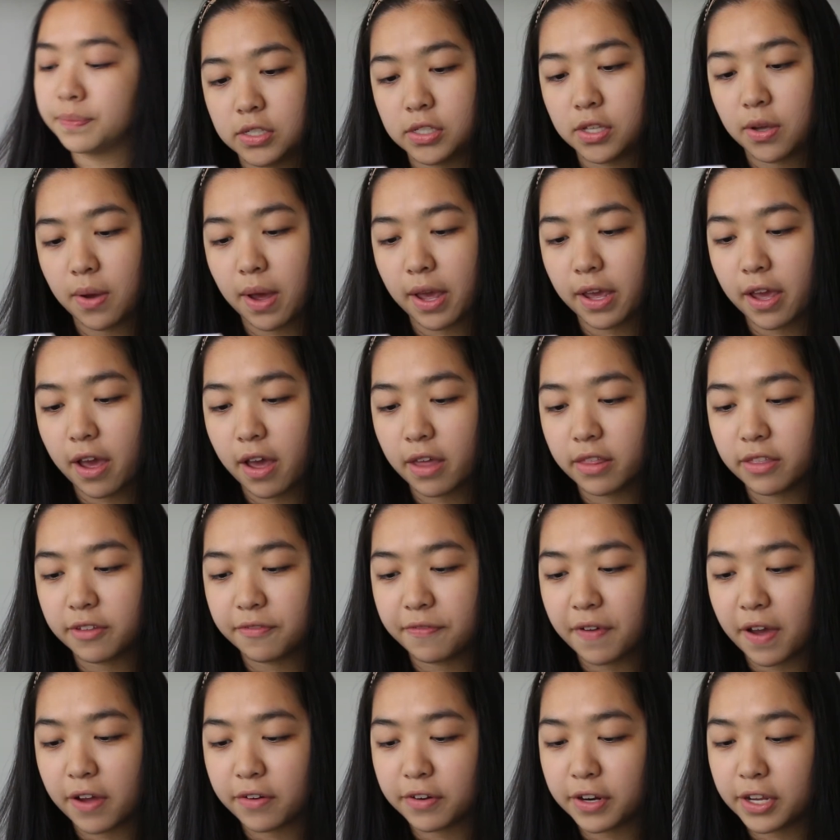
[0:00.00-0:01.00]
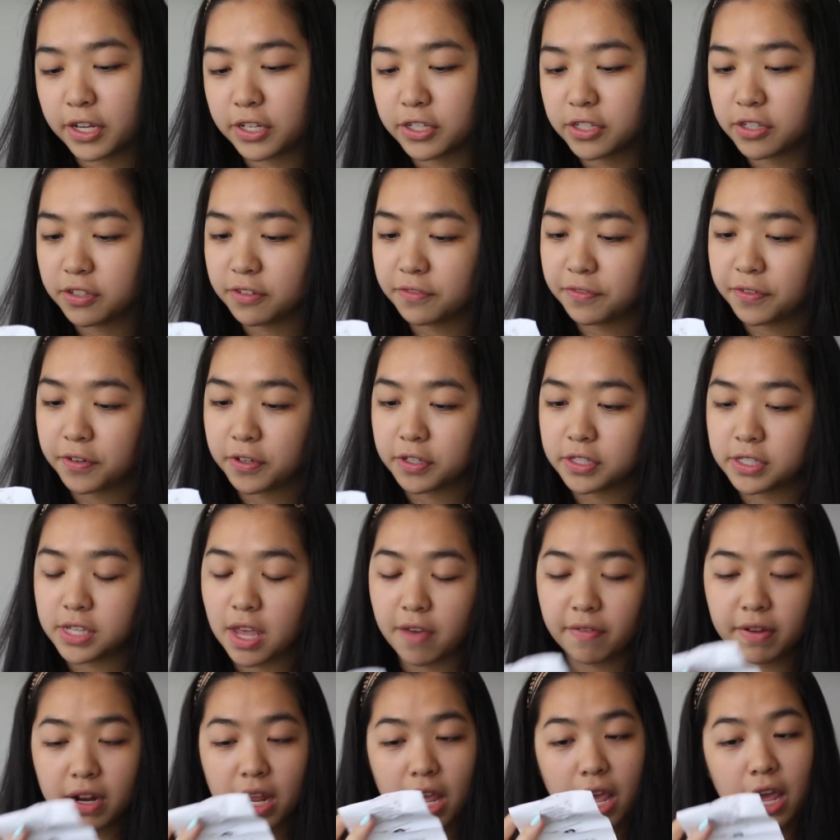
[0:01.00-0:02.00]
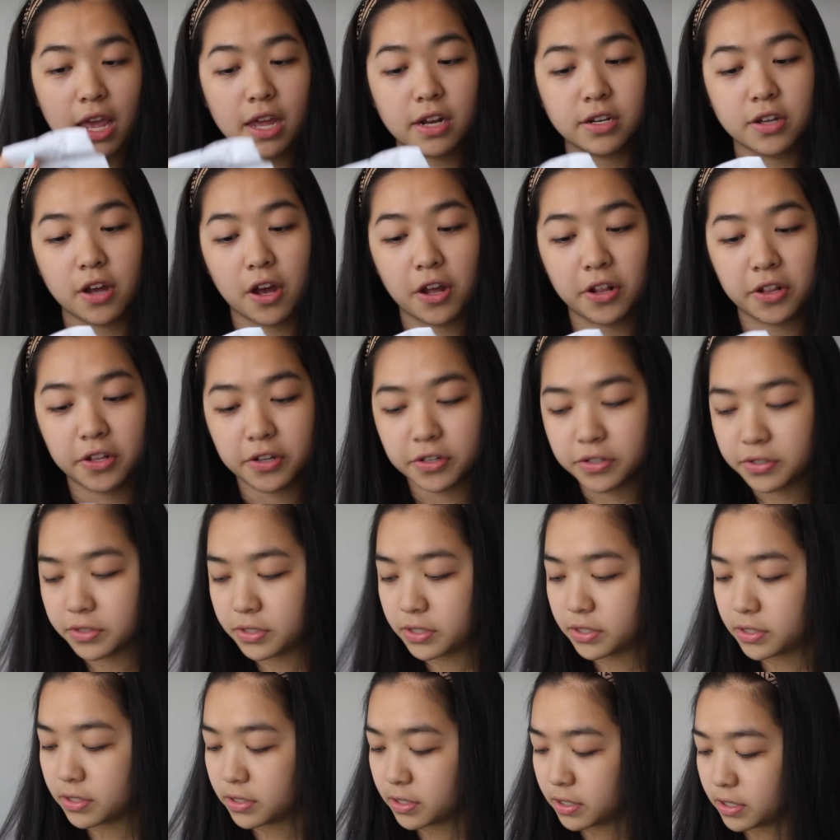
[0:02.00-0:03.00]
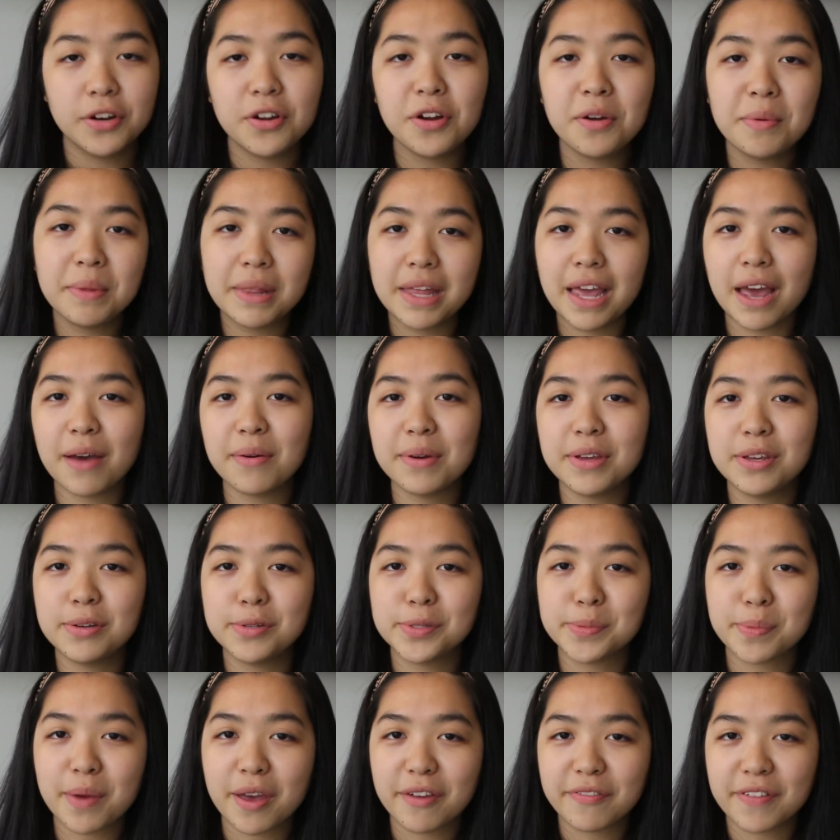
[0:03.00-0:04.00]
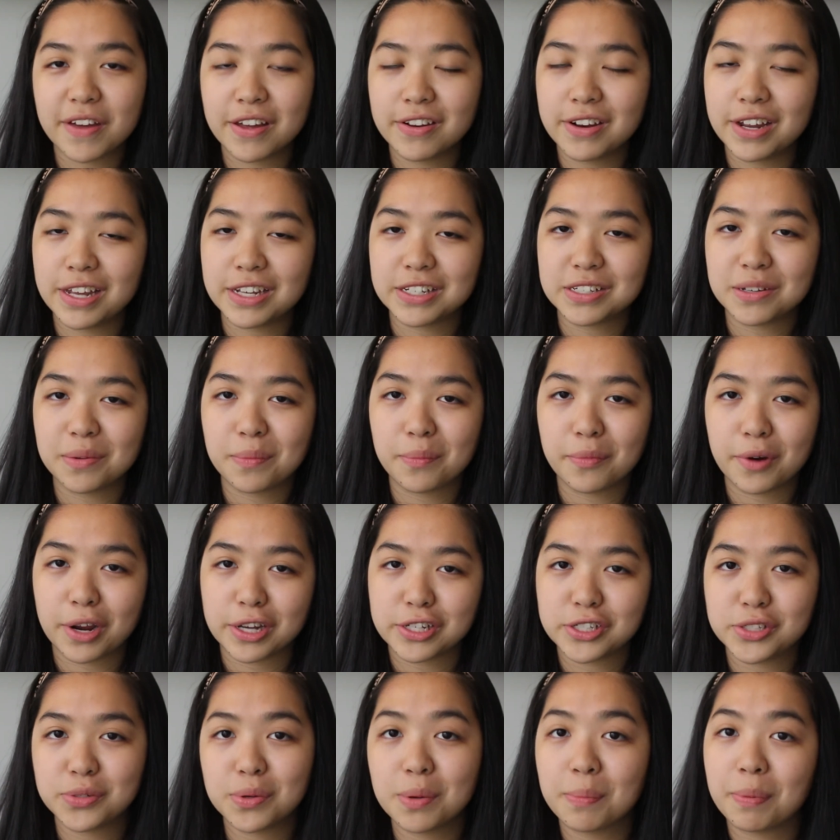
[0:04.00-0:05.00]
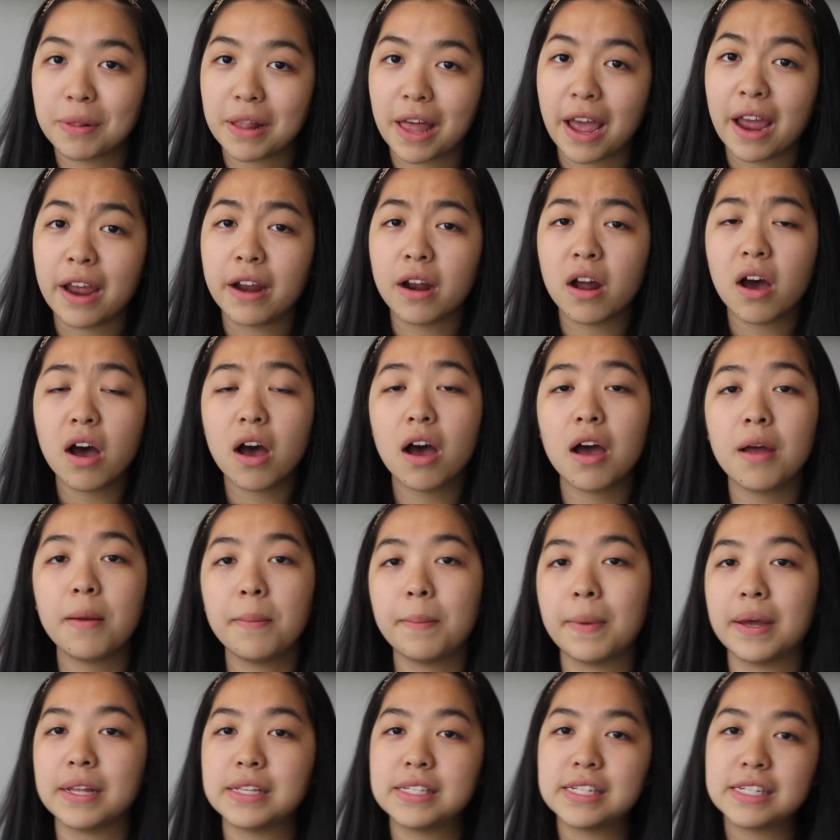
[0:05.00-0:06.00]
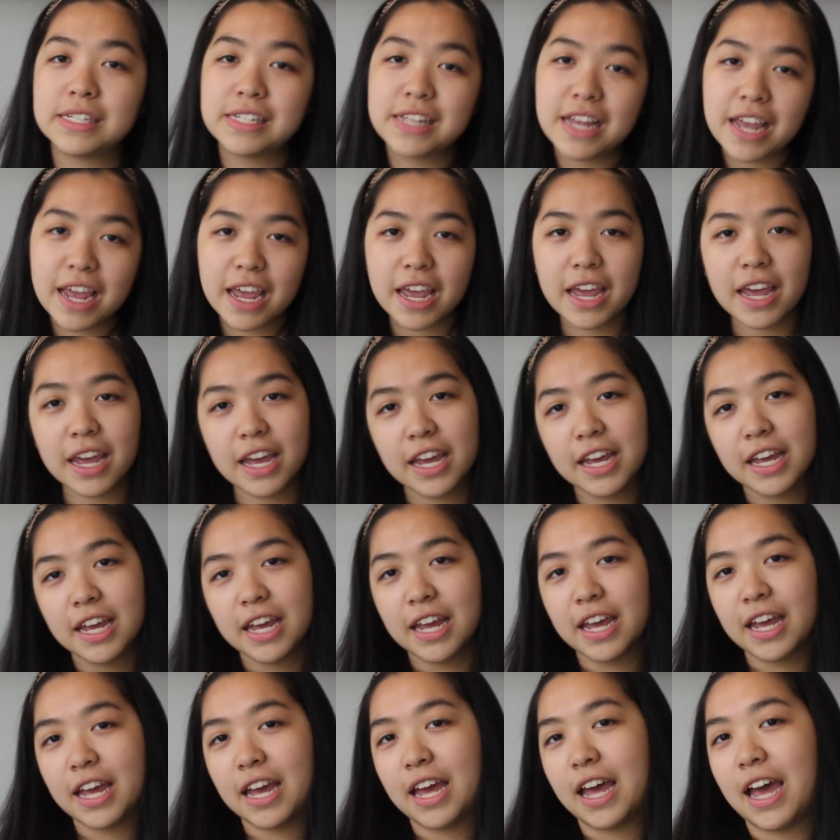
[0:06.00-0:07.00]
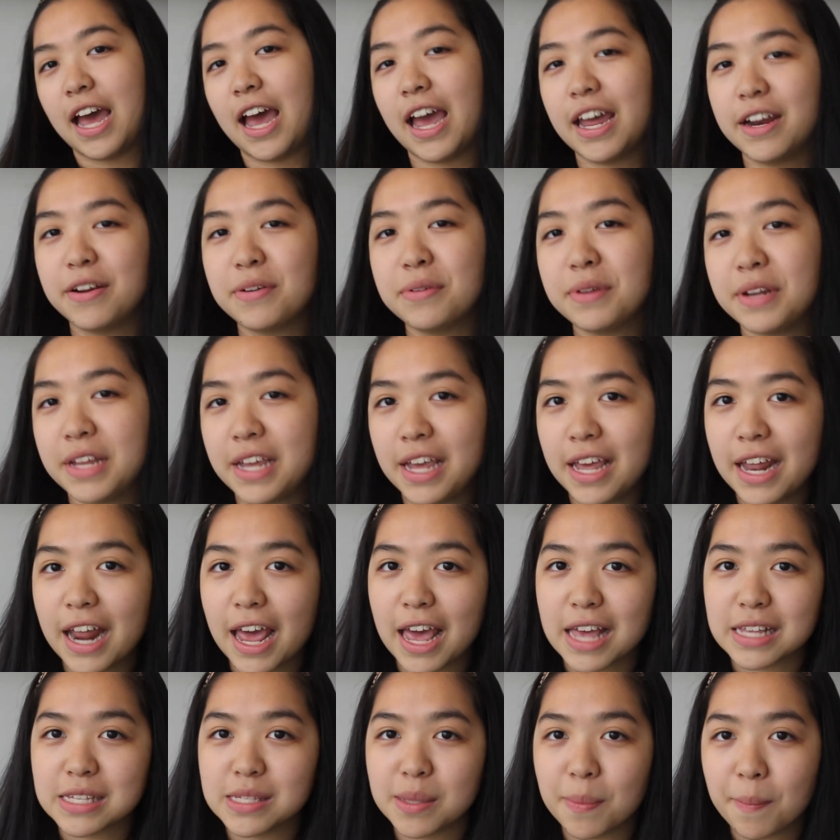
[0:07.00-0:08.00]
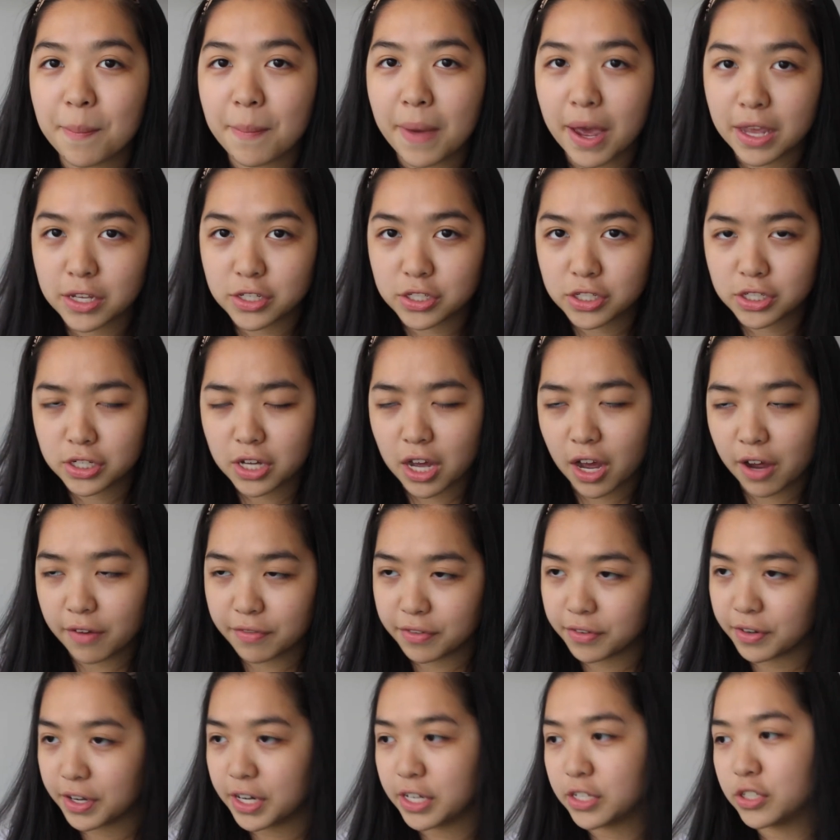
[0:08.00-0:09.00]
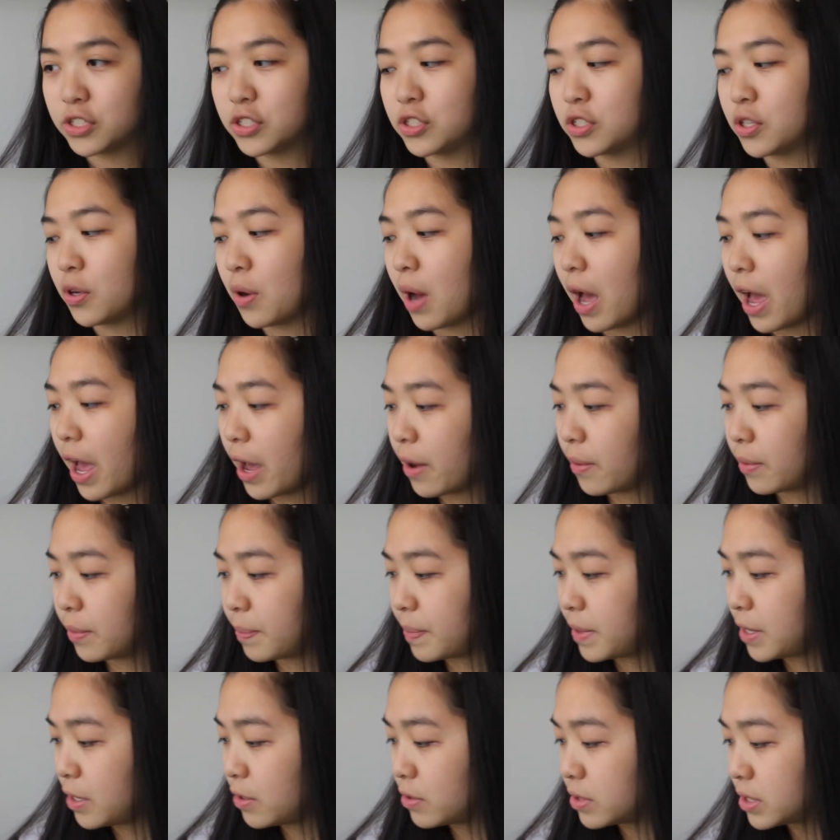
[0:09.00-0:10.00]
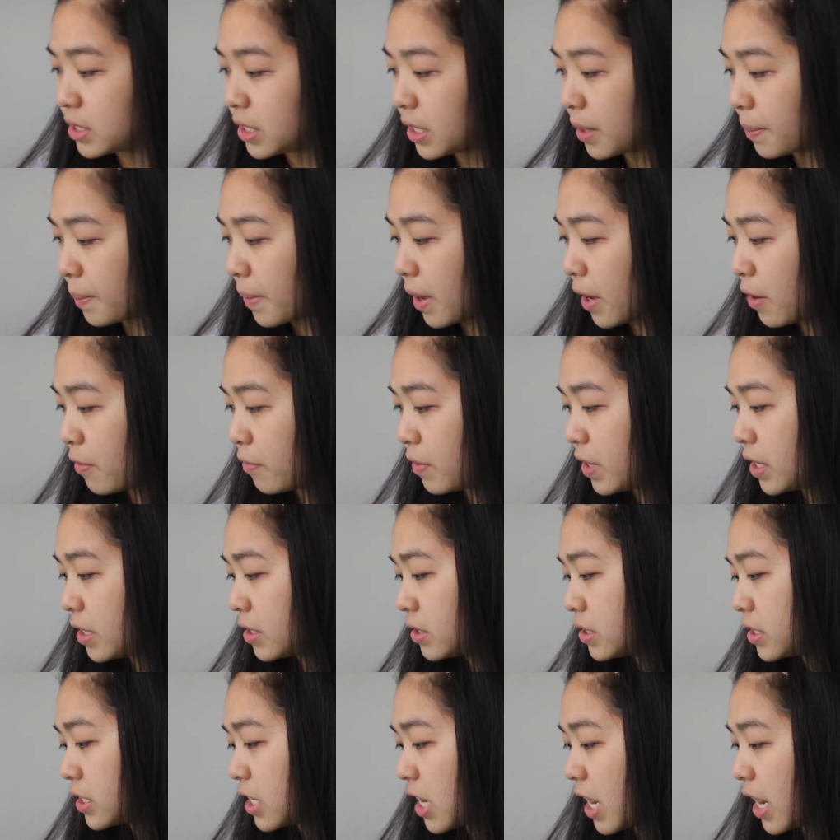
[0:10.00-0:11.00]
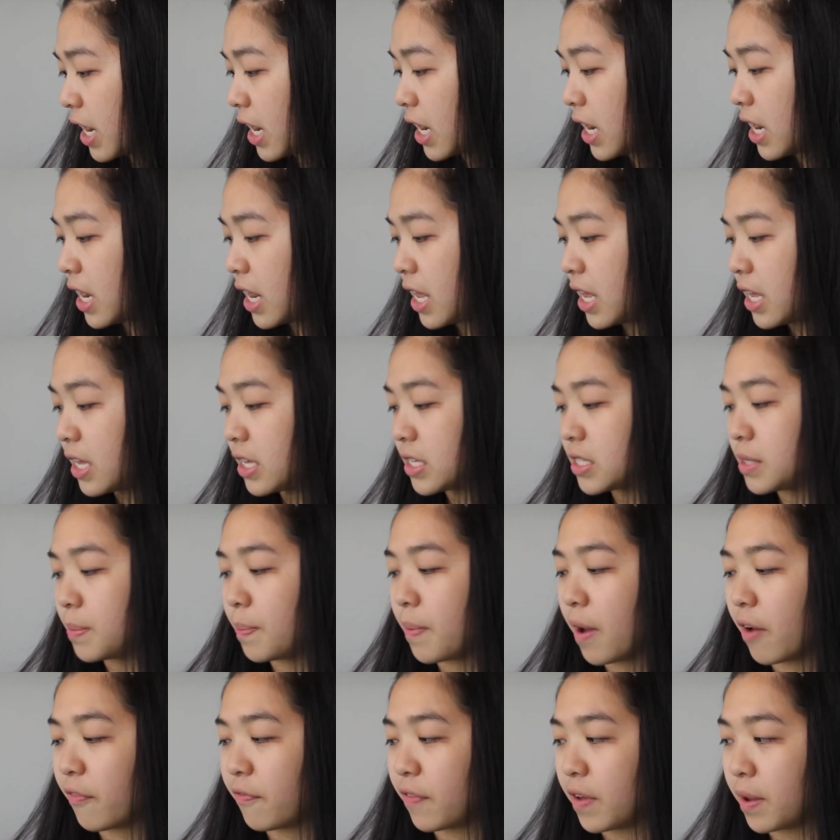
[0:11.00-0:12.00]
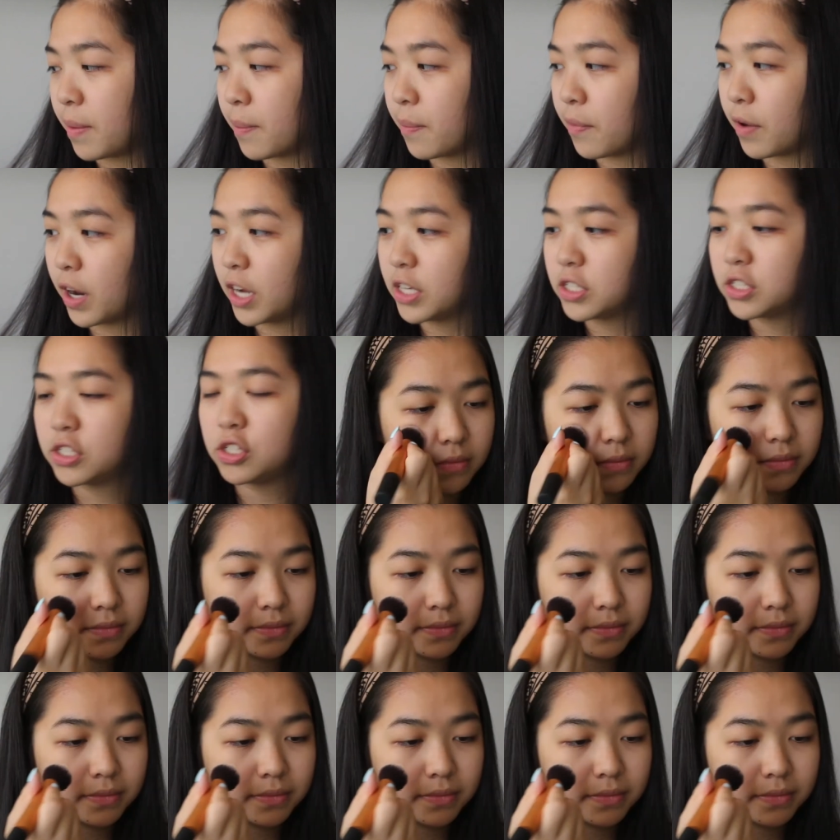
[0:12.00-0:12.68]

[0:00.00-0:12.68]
So I got the foundation for $78. Normally I would use my foundation brush to apply it on, but today I don't need as much coverage, so I will be using my Real Techniques buffing brush.